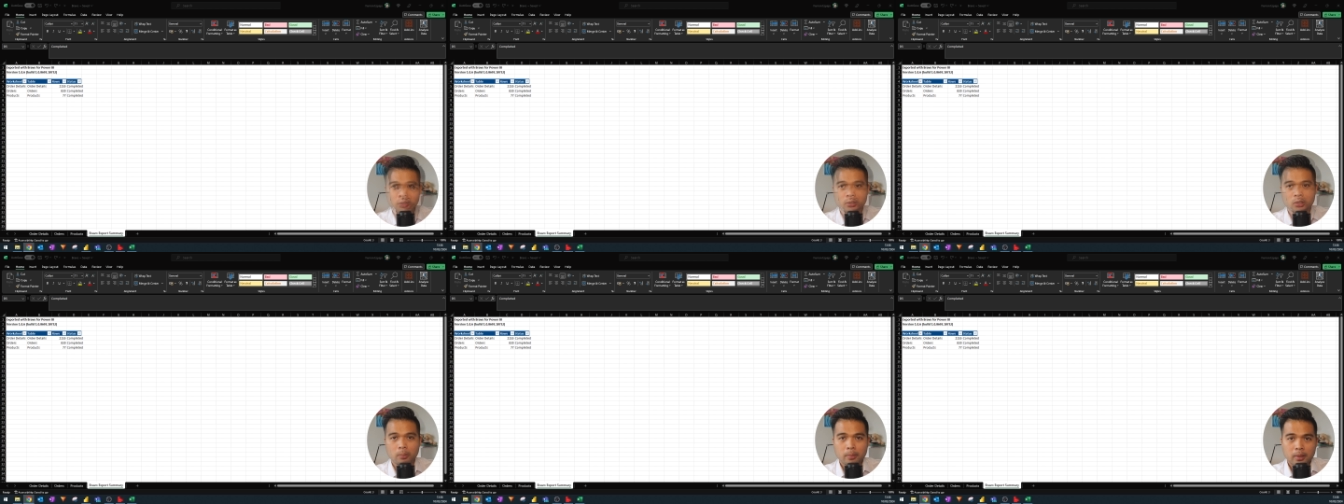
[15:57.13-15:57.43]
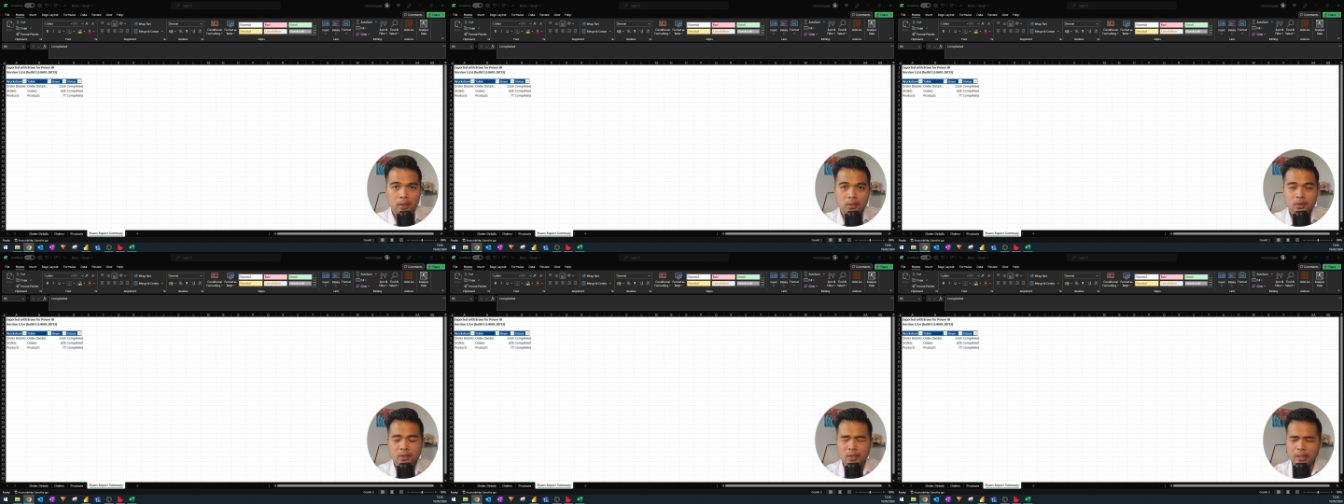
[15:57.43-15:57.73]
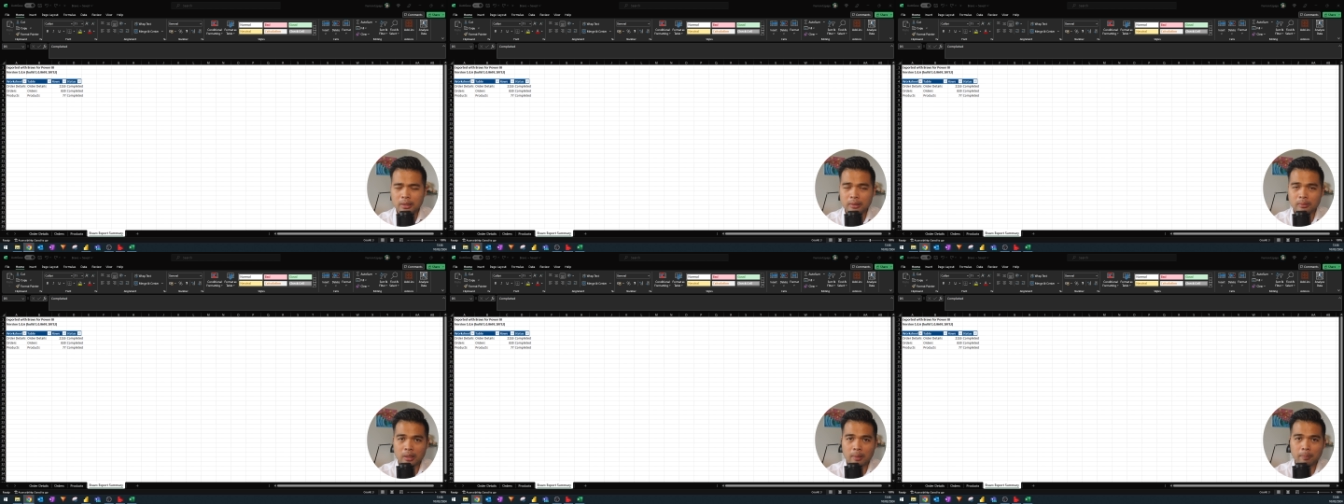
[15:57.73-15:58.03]
So because
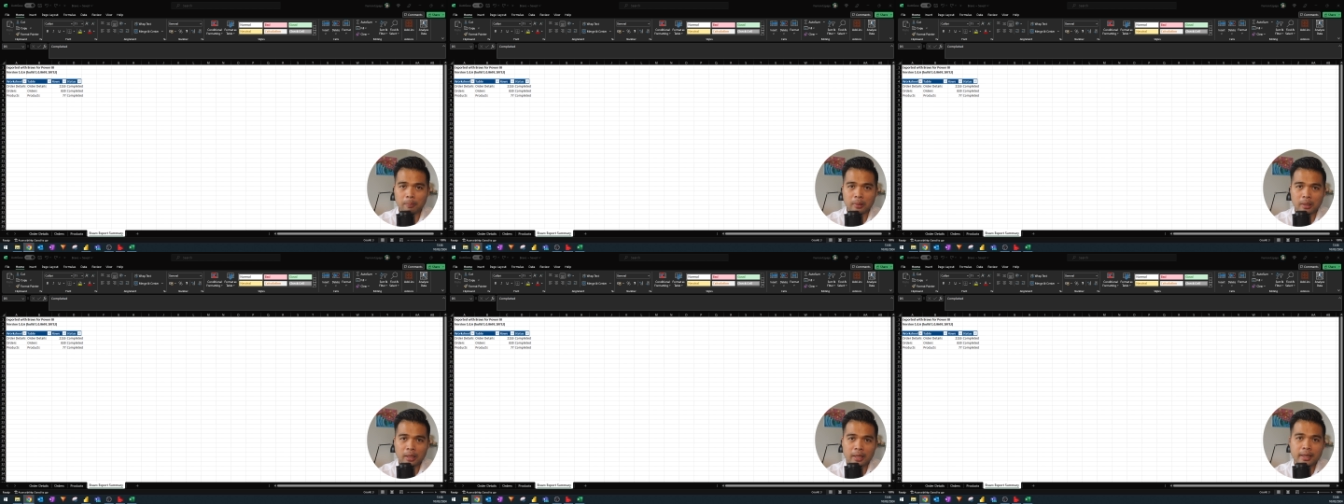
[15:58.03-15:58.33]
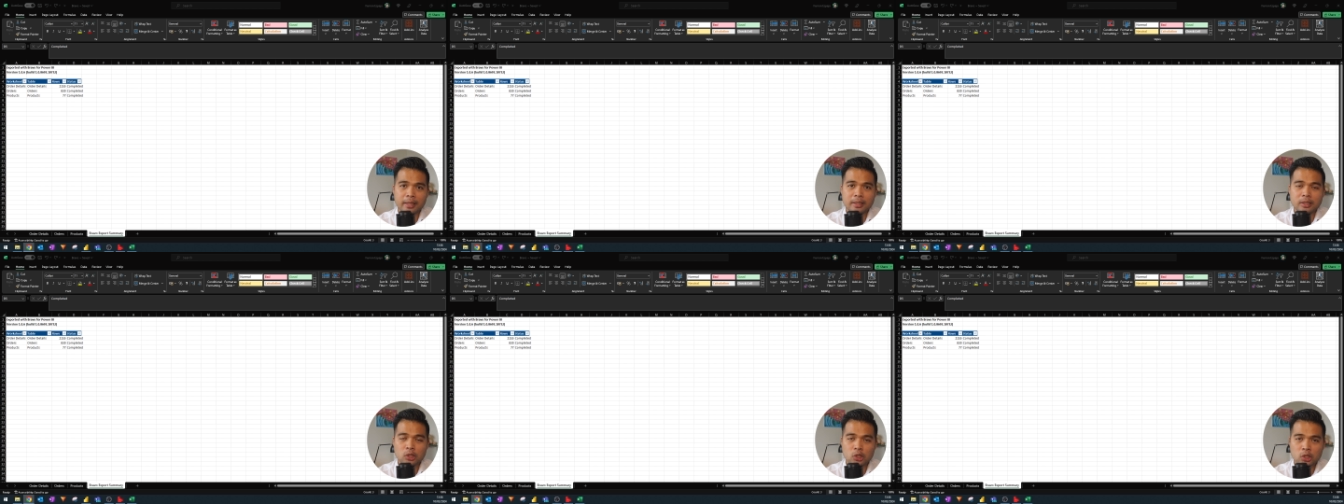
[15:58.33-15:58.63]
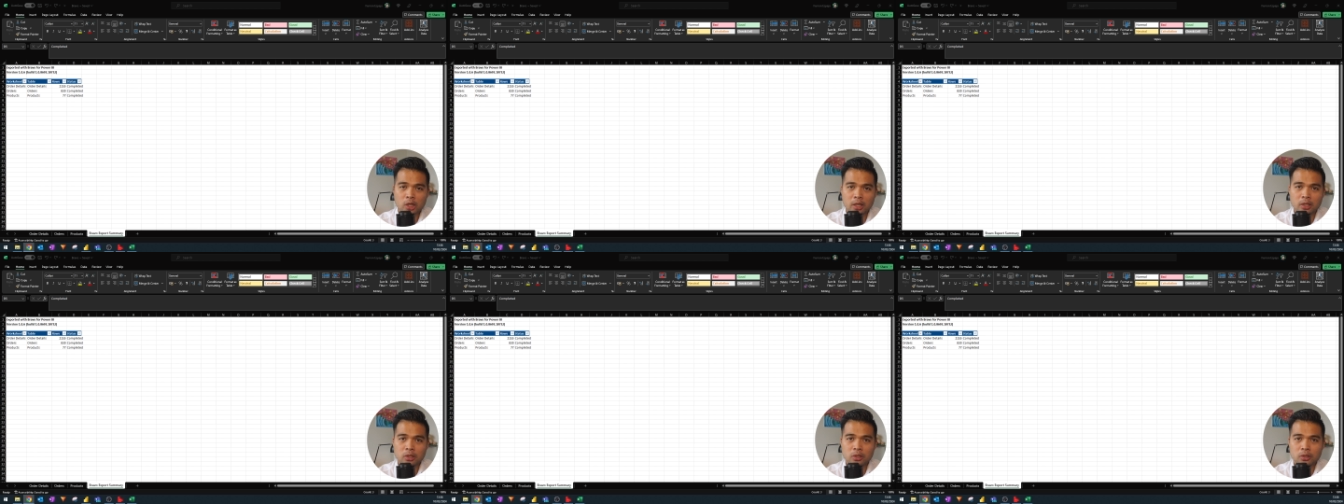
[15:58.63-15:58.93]
it applies
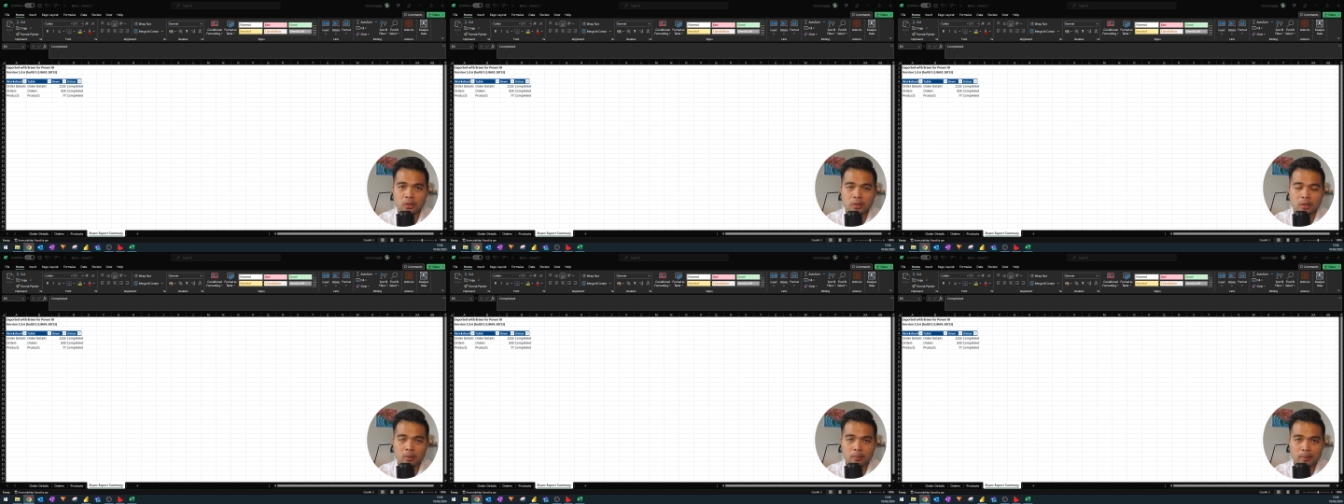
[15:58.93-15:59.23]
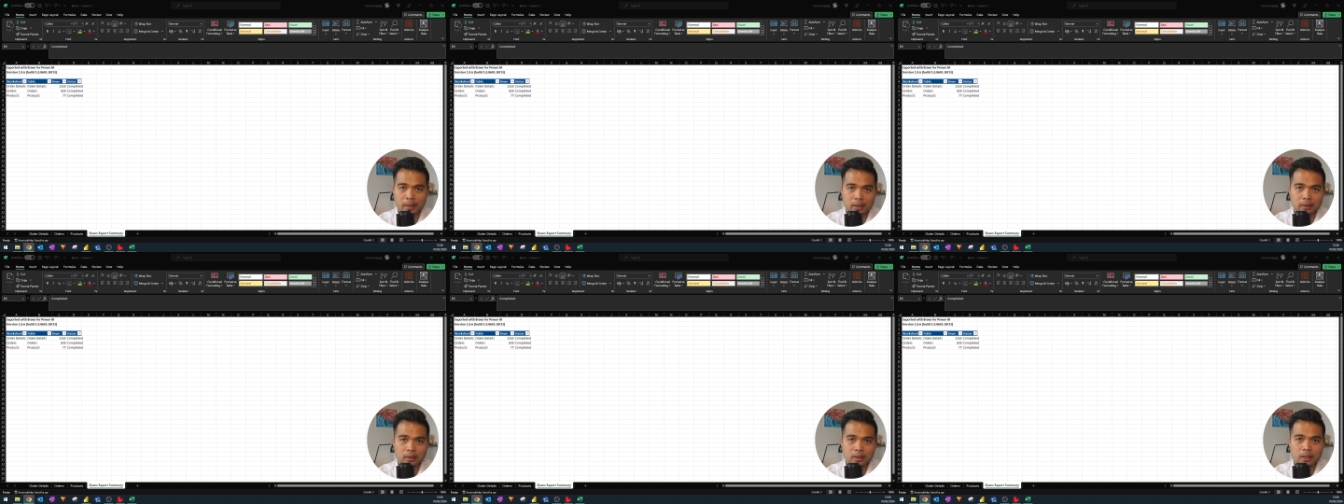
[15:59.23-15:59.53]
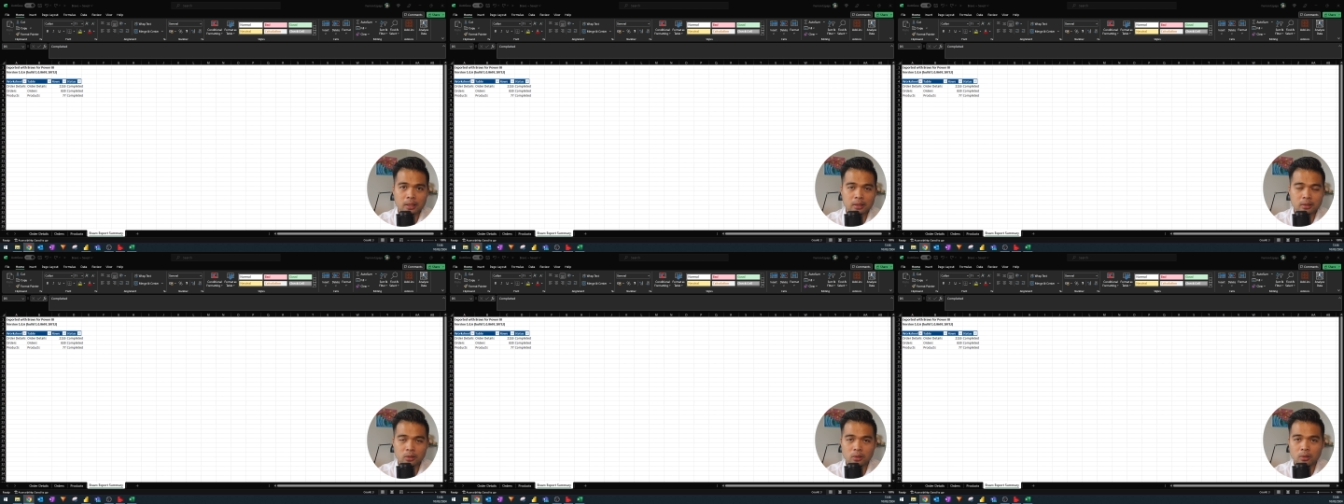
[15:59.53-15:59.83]
changes directly
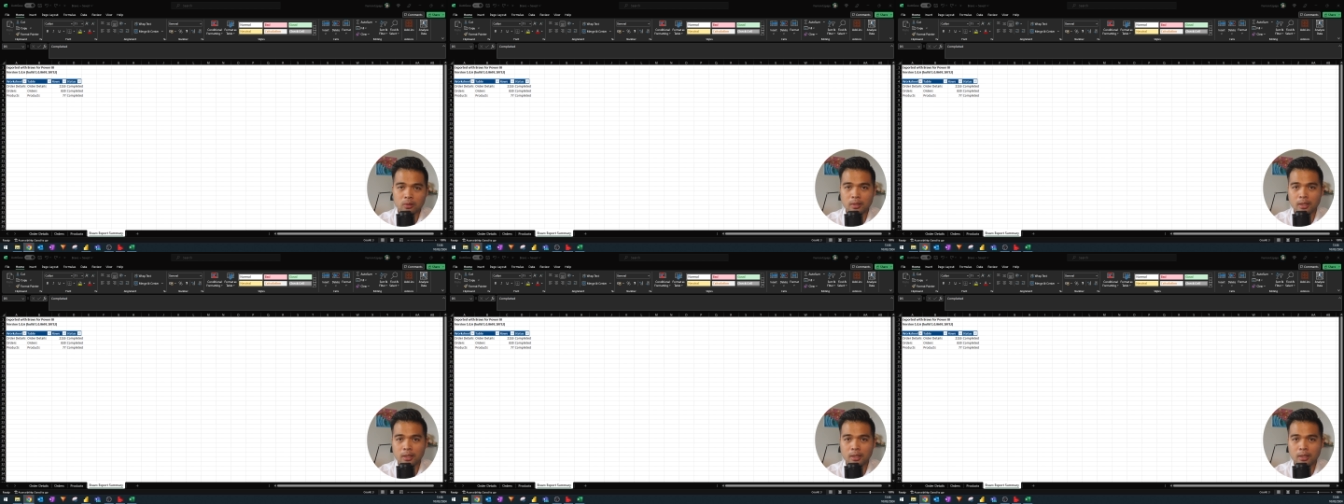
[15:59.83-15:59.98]
into your